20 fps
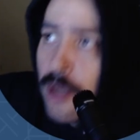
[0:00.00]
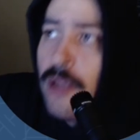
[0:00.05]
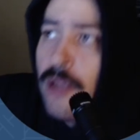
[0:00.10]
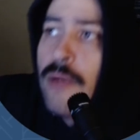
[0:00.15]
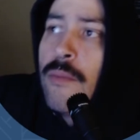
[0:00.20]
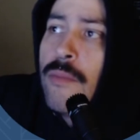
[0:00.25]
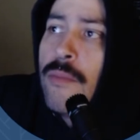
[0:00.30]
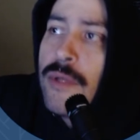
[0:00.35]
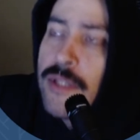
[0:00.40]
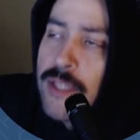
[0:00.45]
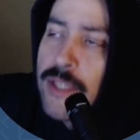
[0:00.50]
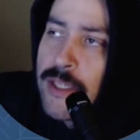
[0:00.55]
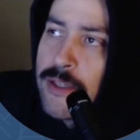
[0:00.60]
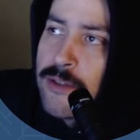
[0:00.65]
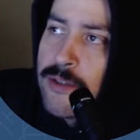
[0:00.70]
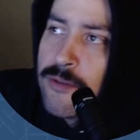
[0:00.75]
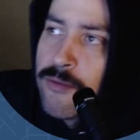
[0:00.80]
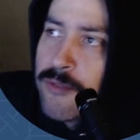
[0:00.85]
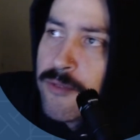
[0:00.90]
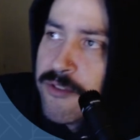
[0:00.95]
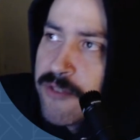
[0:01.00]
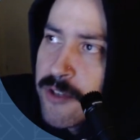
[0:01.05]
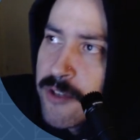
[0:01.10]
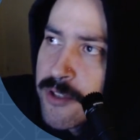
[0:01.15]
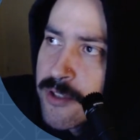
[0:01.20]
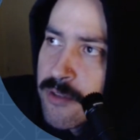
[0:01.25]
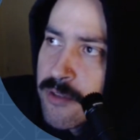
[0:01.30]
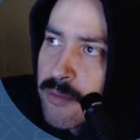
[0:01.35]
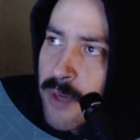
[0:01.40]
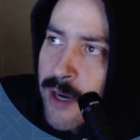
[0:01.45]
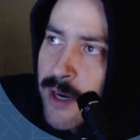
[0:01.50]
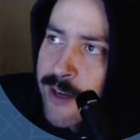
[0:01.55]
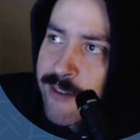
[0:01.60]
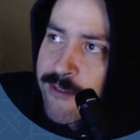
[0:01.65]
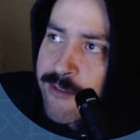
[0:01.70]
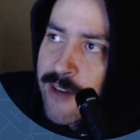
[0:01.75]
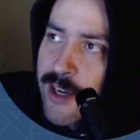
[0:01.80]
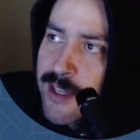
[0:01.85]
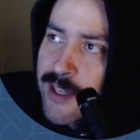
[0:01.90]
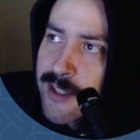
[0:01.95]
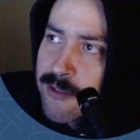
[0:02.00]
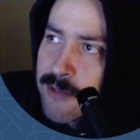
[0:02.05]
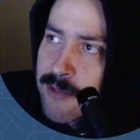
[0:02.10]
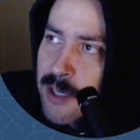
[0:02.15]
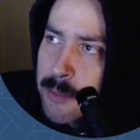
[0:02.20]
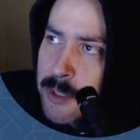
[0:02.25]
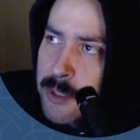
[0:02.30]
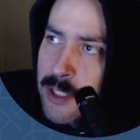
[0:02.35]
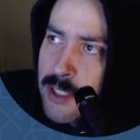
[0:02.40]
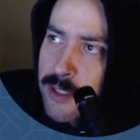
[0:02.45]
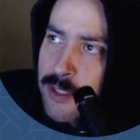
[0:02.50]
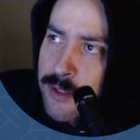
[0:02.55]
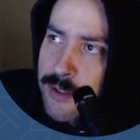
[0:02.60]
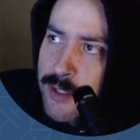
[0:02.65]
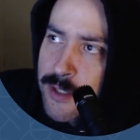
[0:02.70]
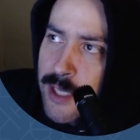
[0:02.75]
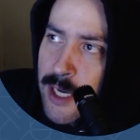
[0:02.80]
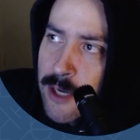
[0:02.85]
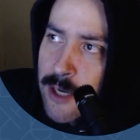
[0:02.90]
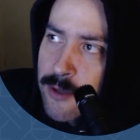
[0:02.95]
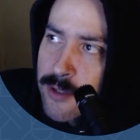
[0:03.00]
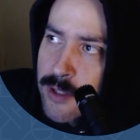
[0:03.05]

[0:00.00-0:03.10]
but then we've also modified the replicas count